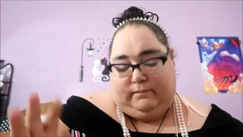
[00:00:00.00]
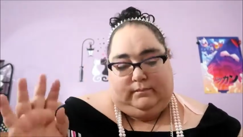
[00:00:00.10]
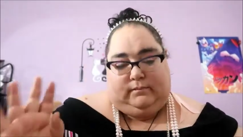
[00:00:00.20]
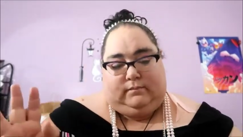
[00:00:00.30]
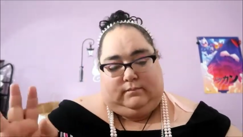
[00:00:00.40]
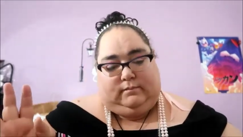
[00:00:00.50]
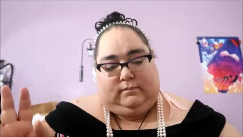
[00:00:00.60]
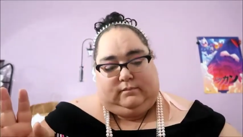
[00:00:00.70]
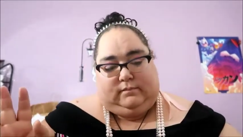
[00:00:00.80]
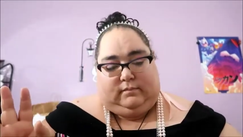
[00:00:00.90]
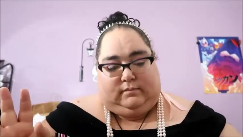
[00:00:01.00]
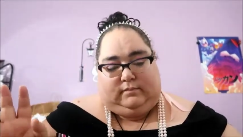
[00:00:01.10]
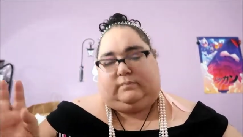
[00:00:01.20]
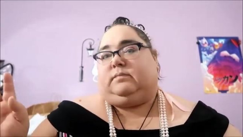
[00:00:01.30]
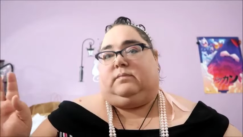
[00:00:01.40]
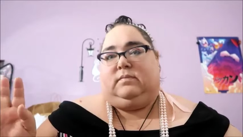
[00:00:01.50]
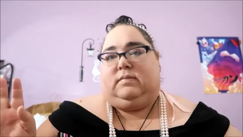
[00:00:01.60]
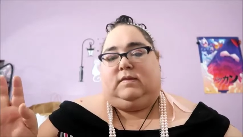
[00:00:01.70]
Nothing is said.